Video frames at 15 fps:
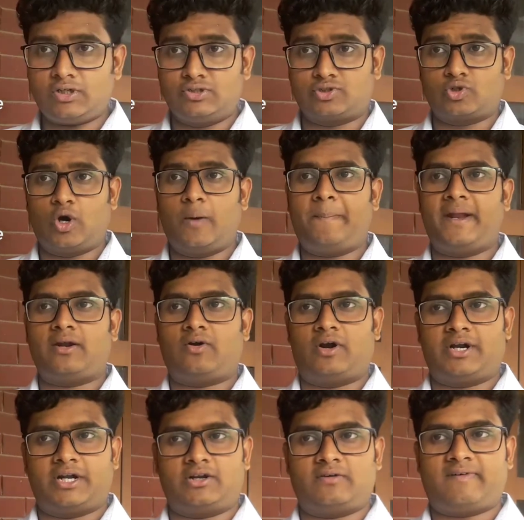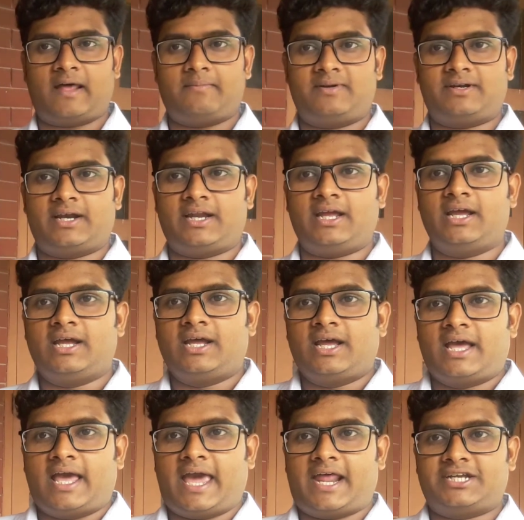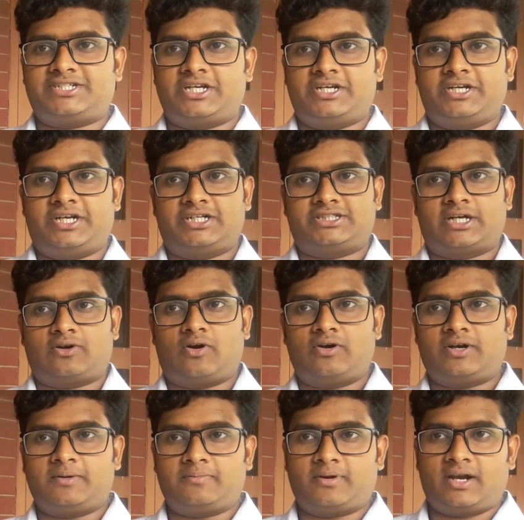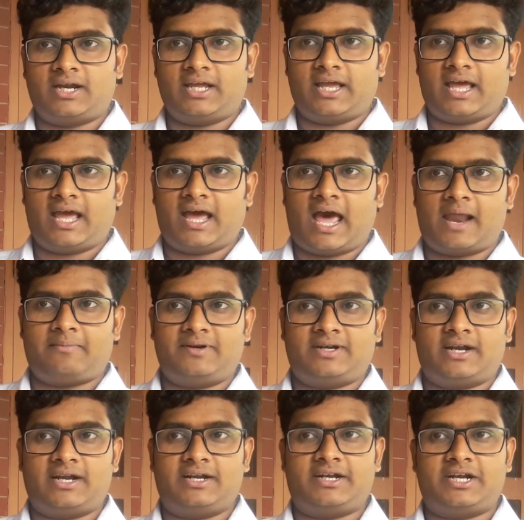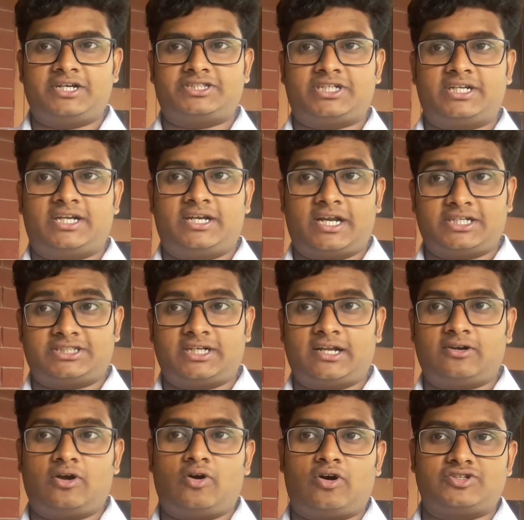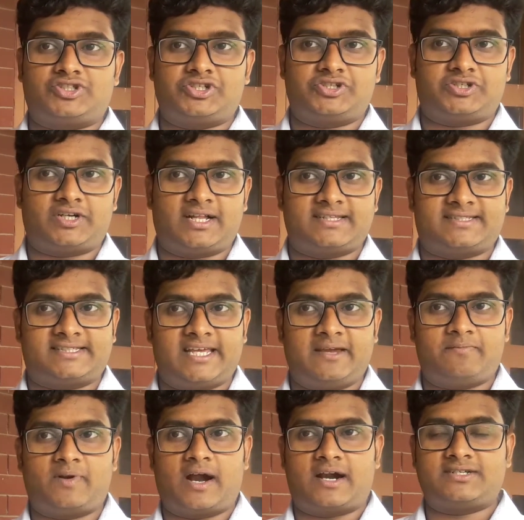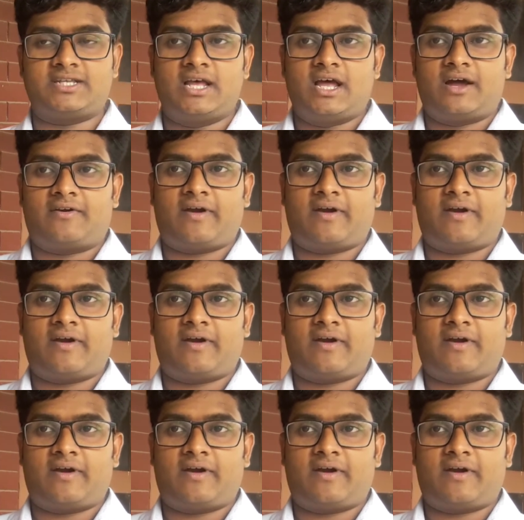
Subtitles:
scope and content of arbitrary arrest and detention, contemporary arbitrary detention in national law, constitutional safeguards,